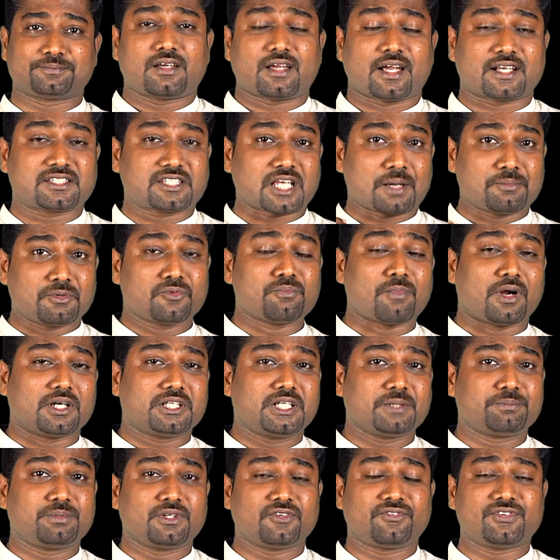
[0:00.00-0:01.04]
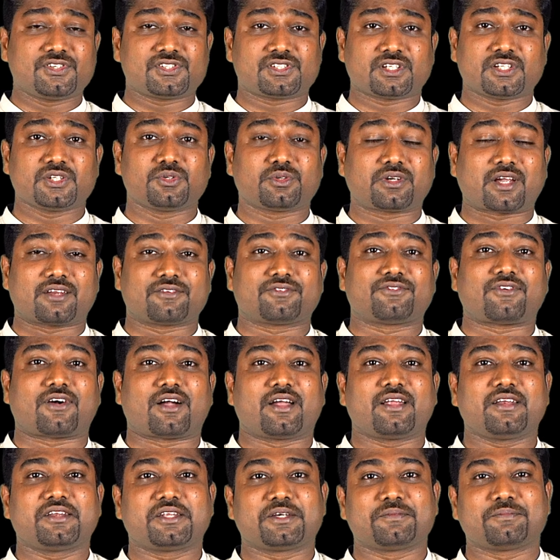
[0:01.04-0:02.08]
Example of multiple fission, you can
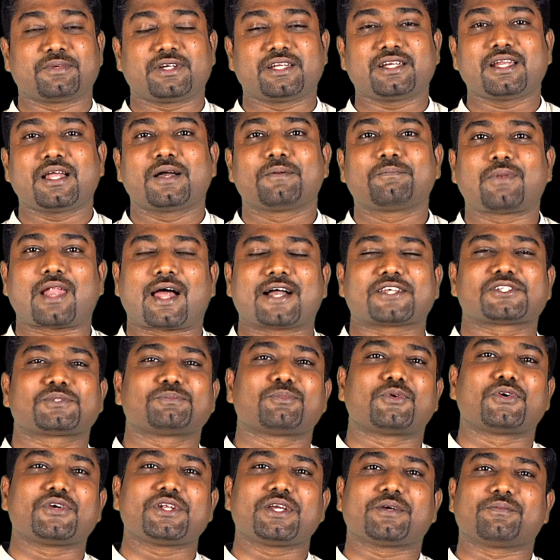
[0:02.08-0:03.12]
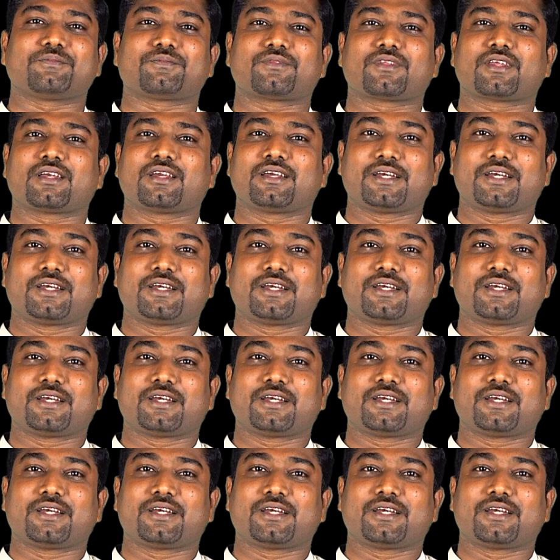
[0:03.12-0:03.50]
find them in Plasmodium.